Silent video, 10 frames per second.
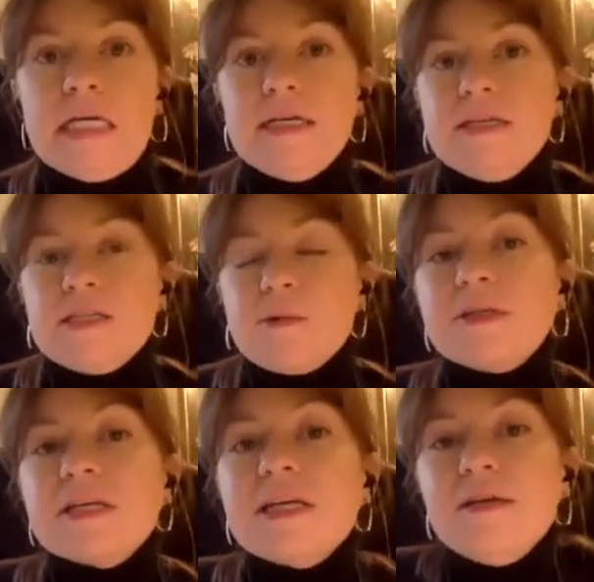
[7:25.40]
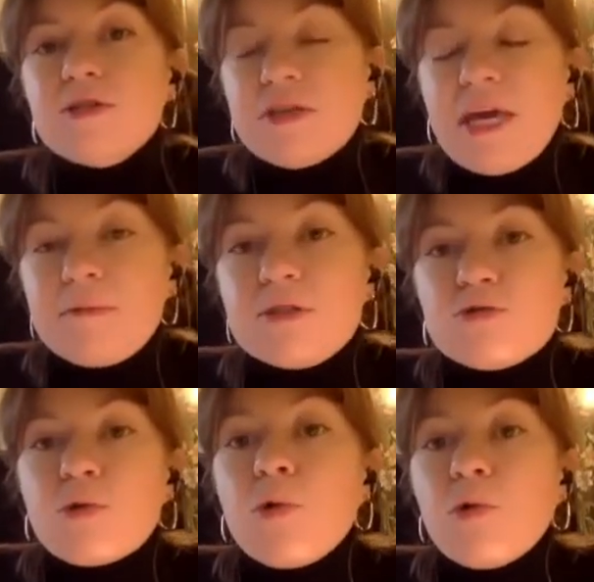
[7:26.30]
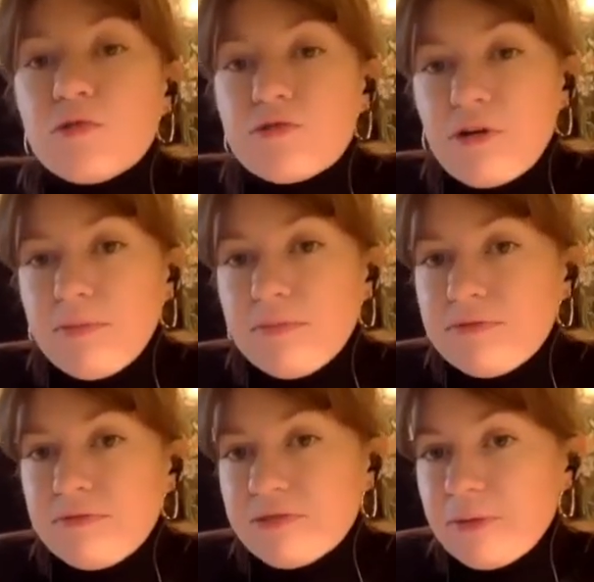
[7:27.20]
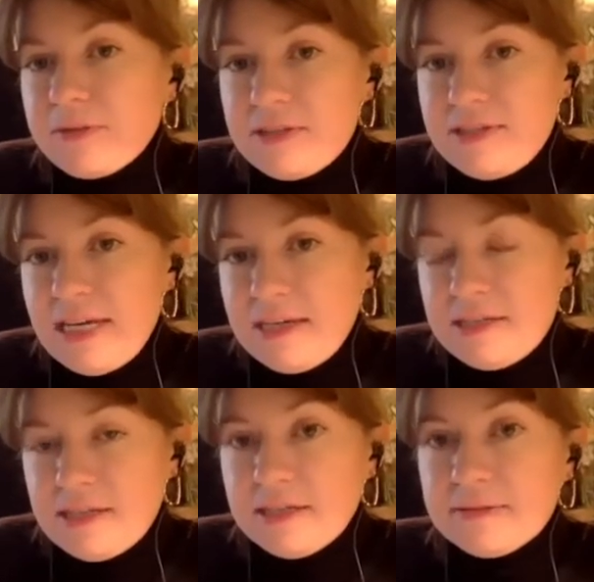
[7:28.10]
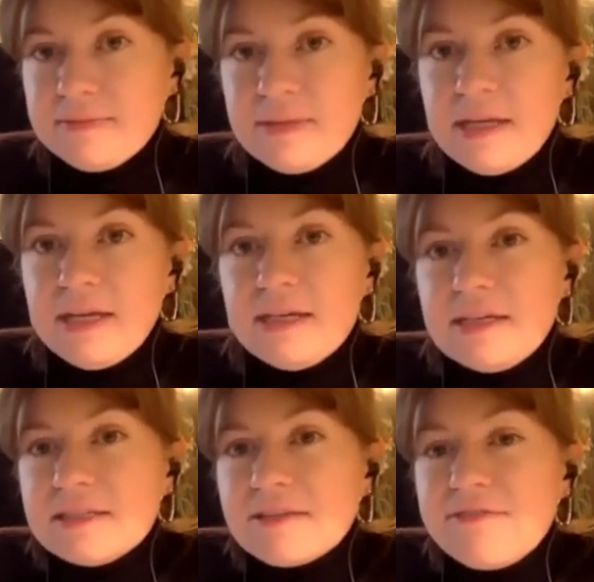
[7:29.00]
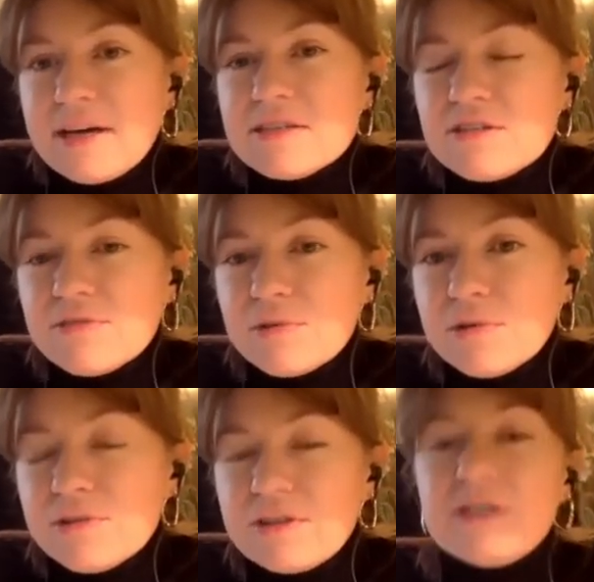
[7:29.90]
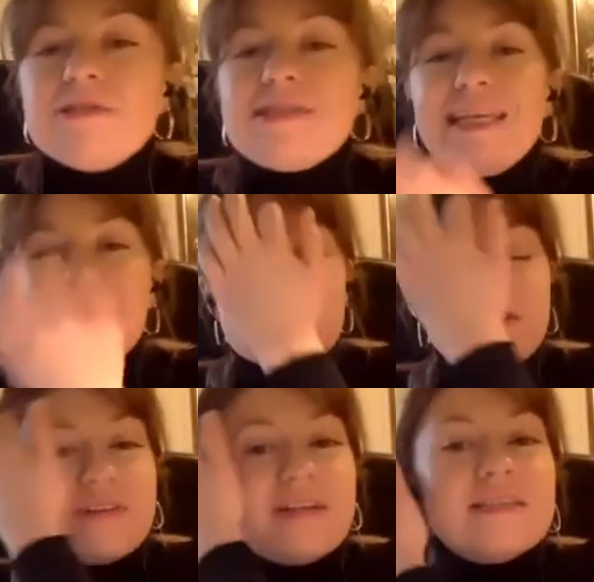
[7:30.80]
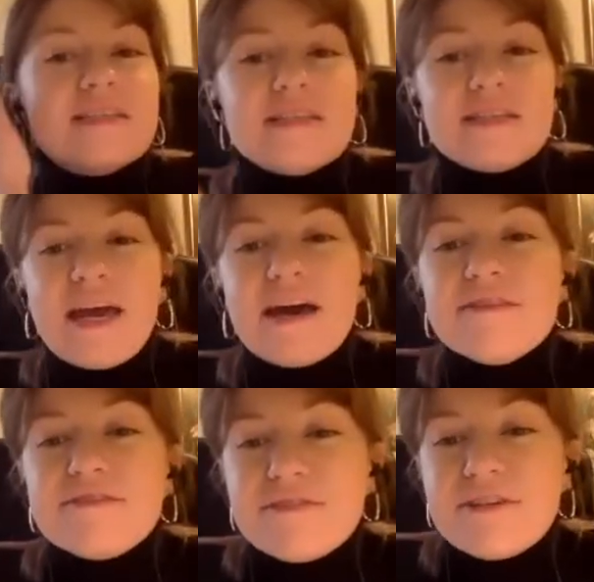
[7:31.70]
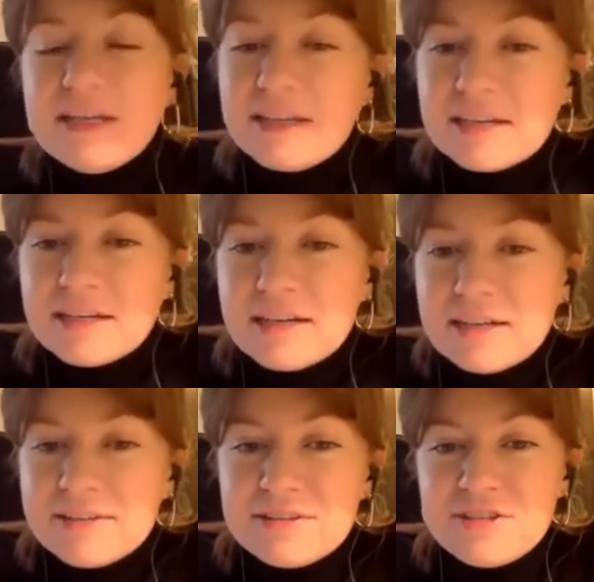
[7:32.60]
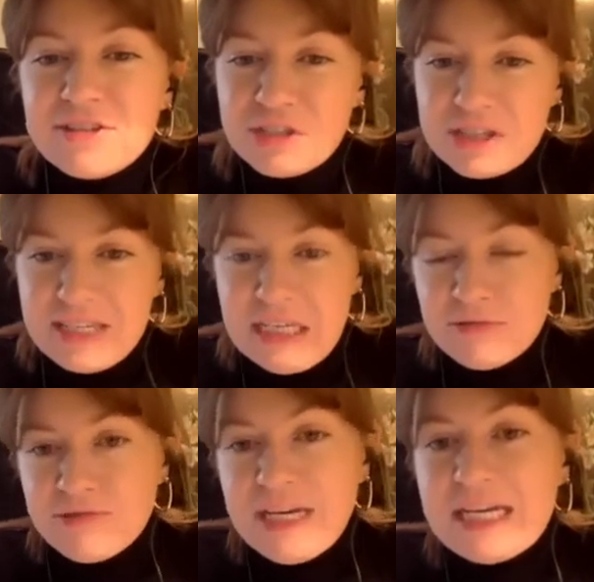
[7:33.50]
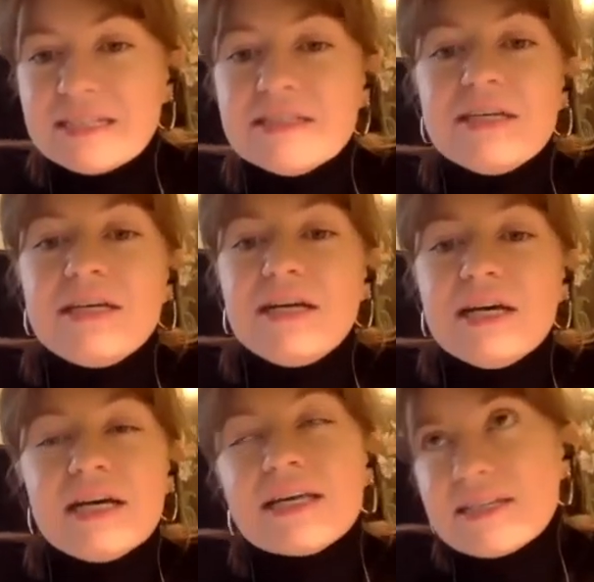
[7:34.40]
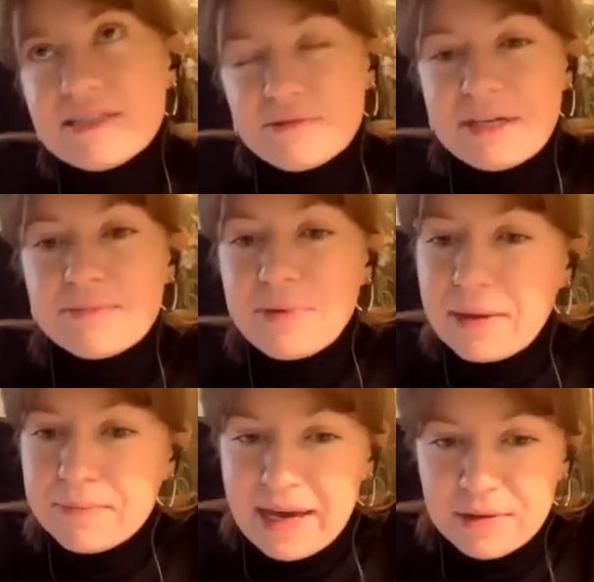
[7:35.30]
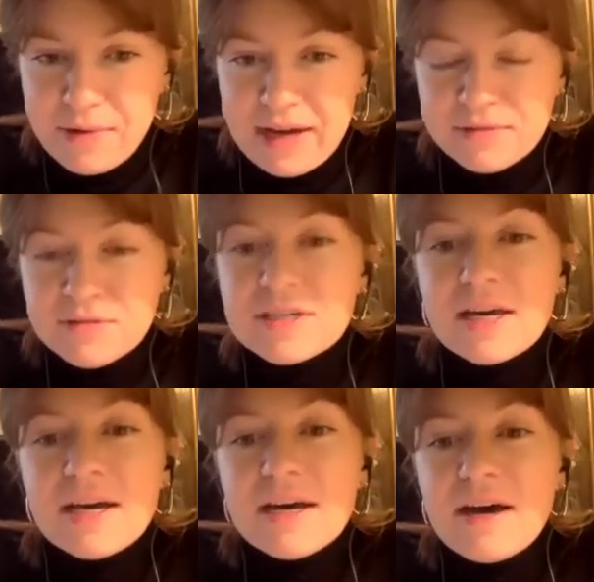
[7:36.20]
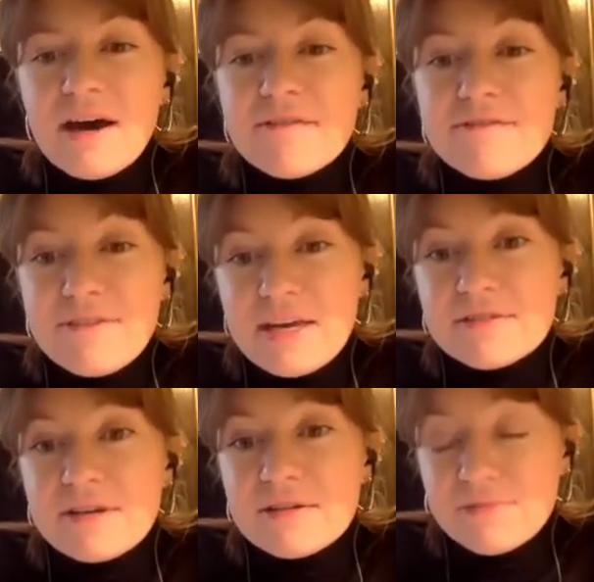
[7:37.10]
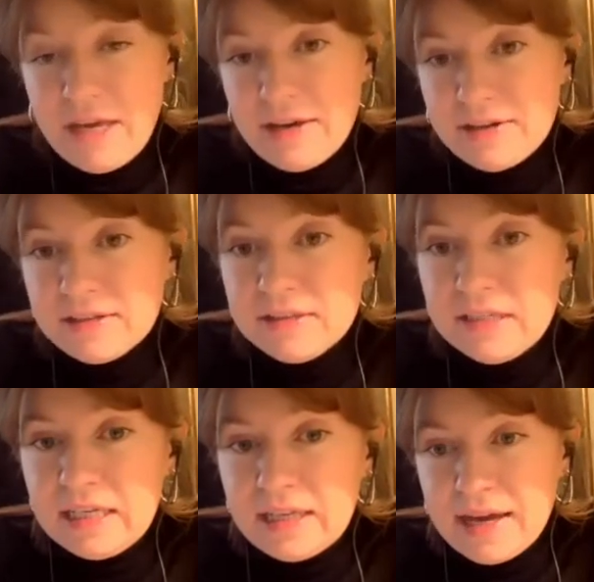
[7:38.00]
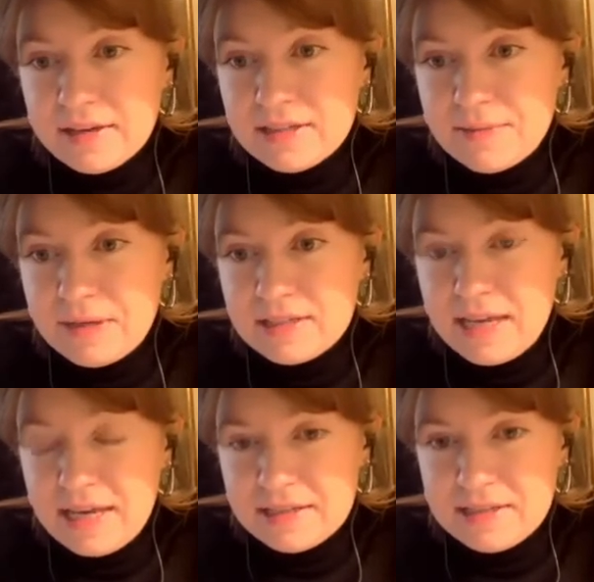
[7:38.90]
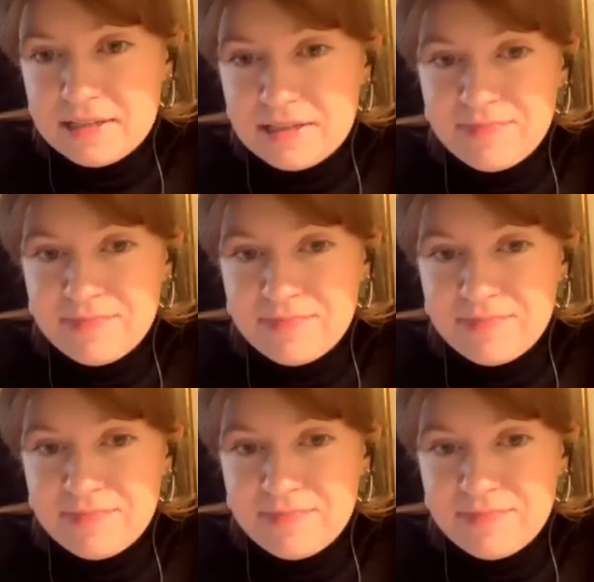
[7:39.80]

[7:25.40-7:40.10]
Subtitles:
So what conclusion can we draw from this data? Is that first of all, those linking devices that have the digits in red against the red background are very rare in academic texts.